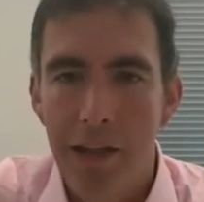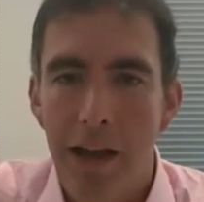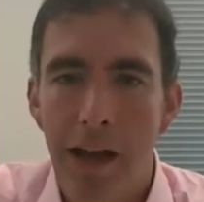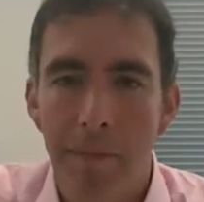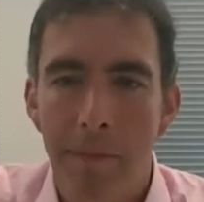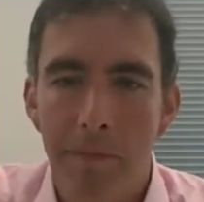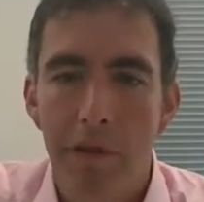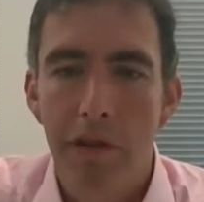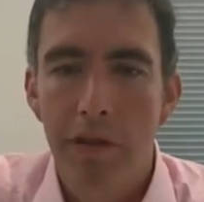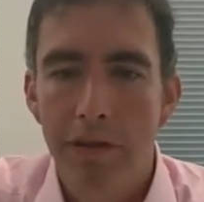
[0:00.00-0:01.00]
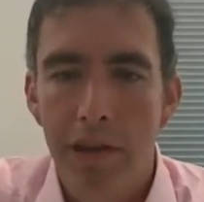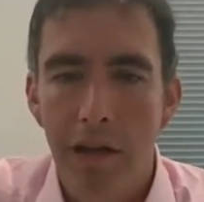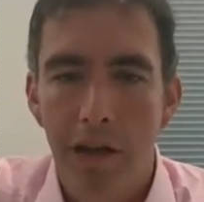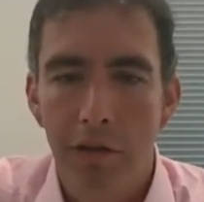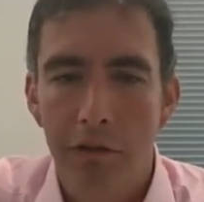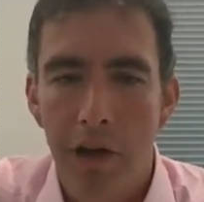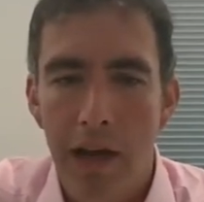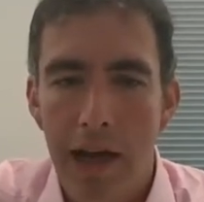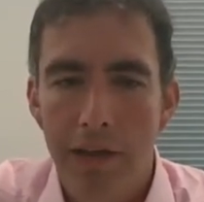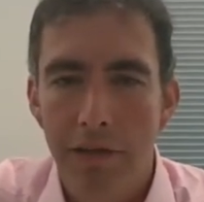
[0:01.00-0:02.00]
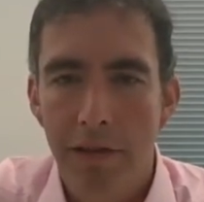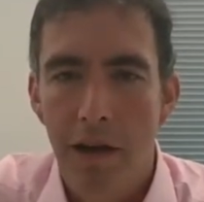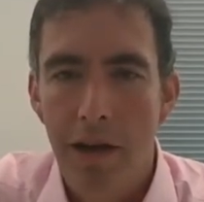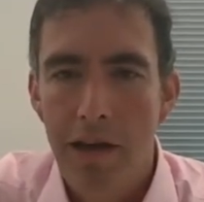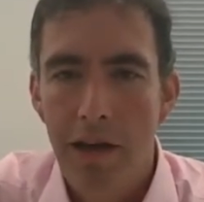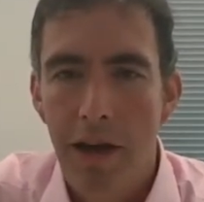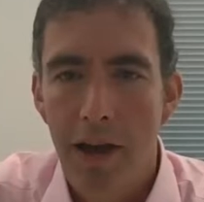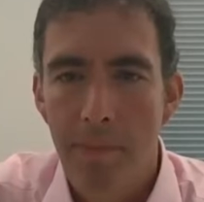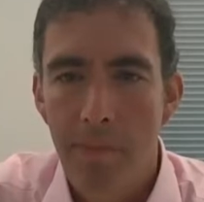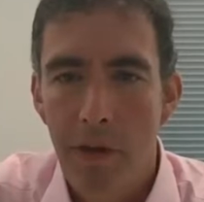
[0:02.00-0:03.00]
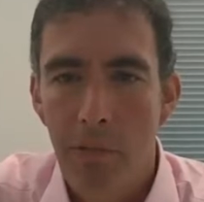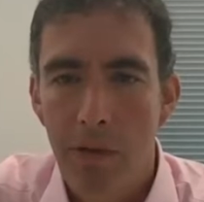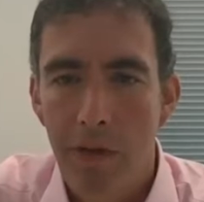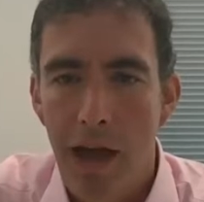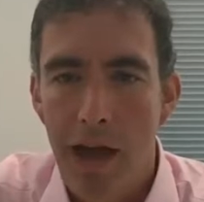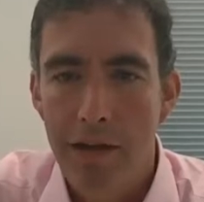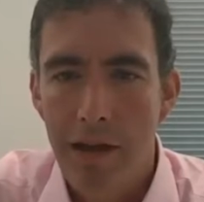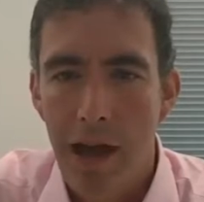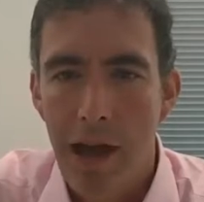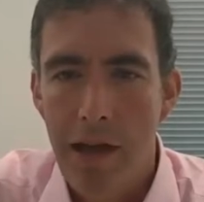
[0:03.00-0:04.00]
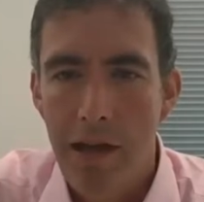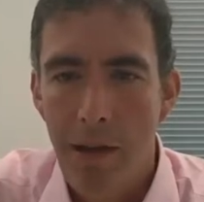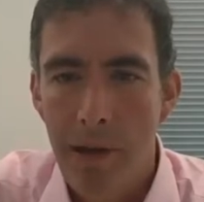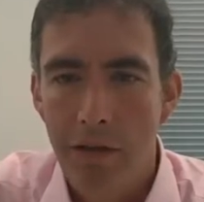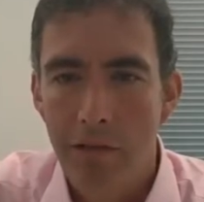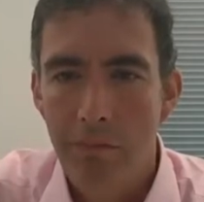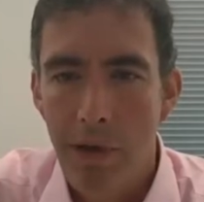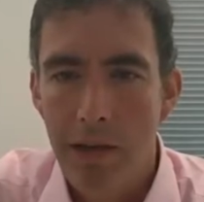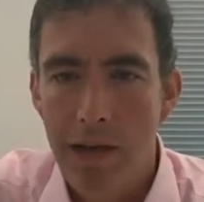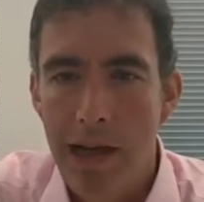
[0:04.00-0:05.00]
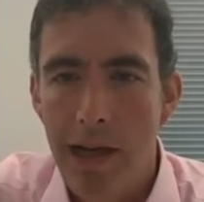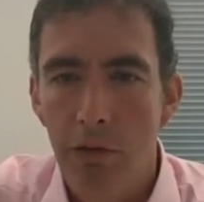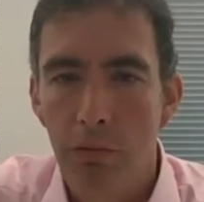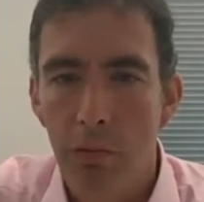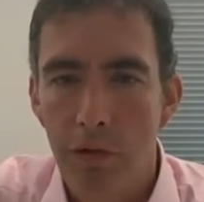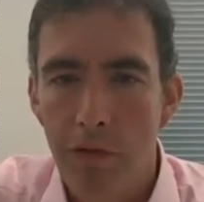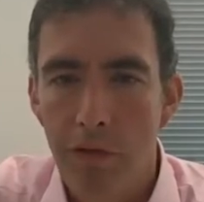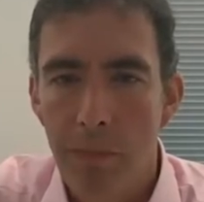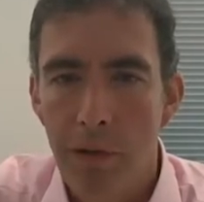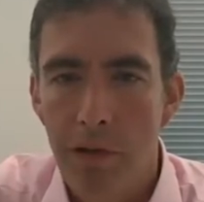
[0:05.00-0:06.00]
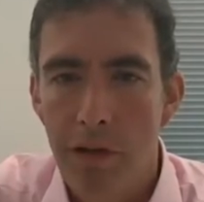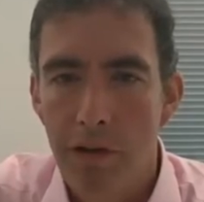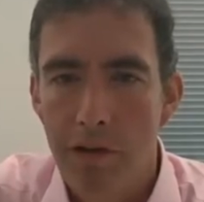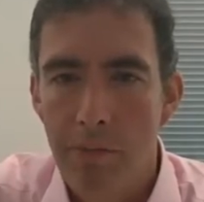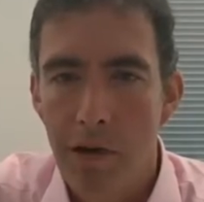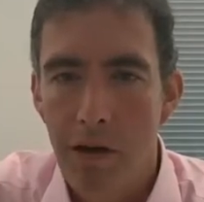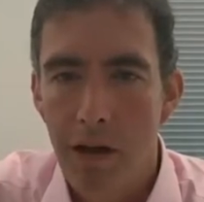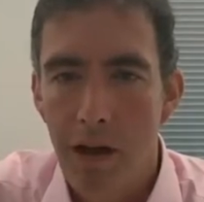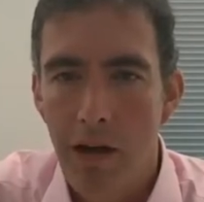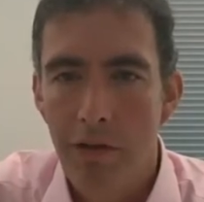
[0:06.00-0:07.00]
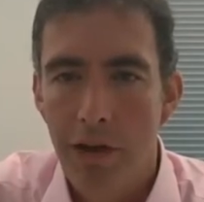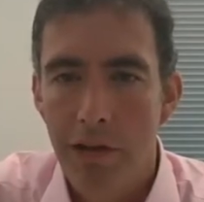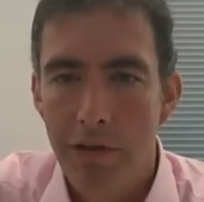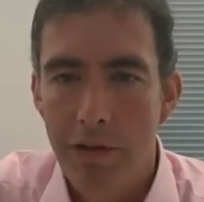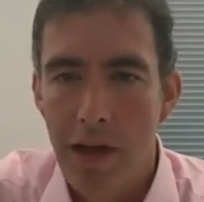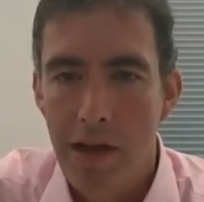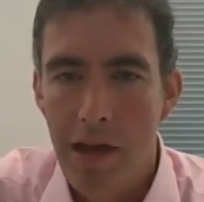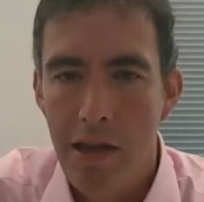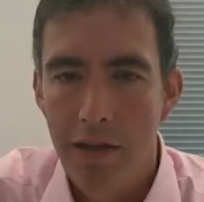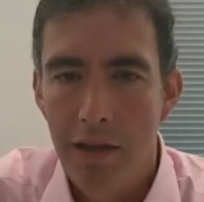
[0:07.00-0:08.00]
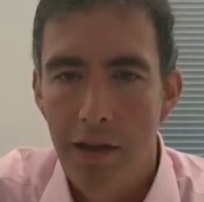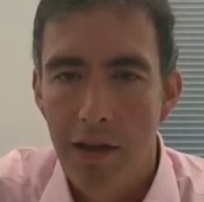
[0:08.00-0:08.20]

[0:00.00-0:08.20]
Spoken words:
You can see kind of on the right-hand side that we've had about nearly a quarter of the bulk annuity market over the last 10 years.